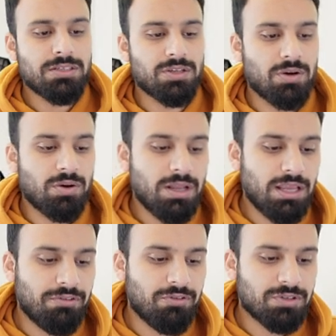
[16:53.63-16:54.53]
So
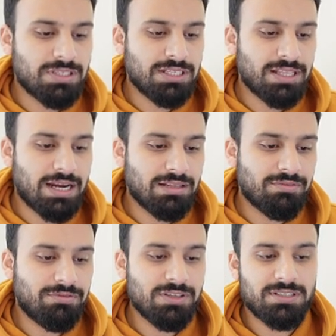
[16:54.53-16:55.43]
if you see that the
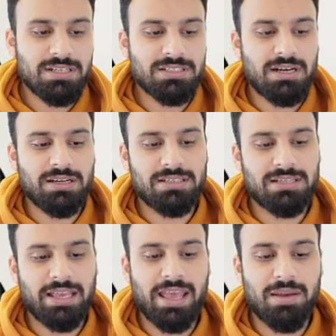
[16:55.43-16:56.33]
first result
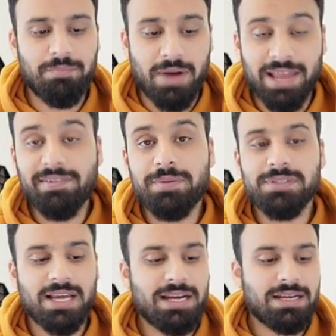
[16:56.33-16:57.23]
is again my
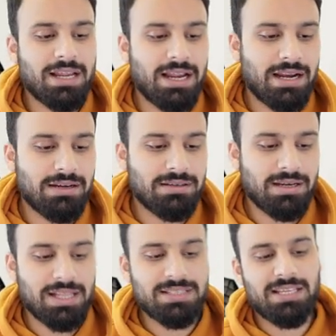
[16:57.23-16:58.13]
website and
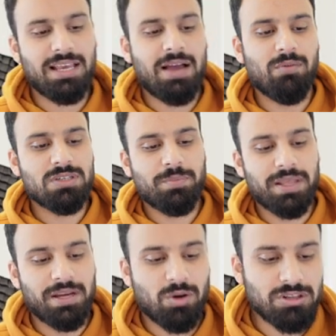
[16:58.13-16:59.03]
let's say I was
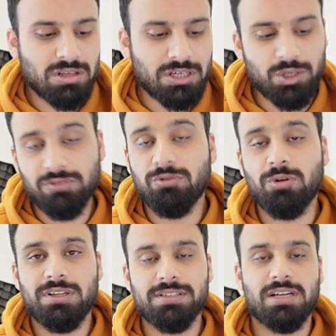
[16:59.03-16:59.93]
appearing on third or
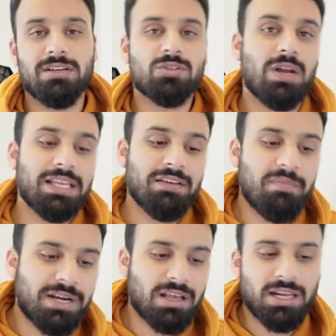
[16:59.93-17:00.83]
fourth result. So I'll give
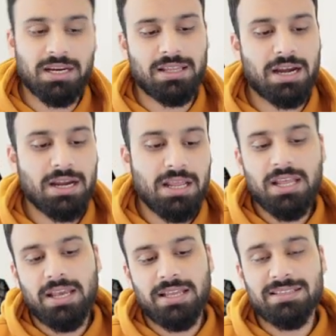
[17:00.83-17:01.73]
my target that
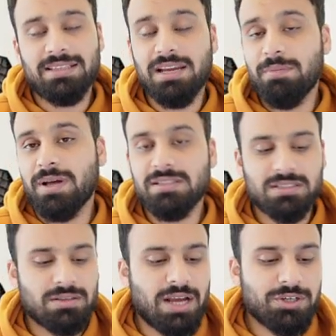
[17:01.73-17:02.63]
in three
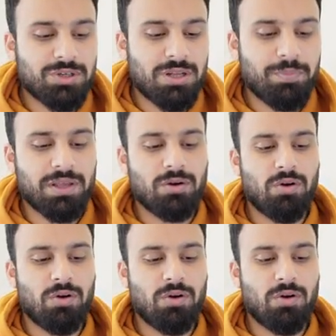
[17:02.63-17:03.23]
months I should appear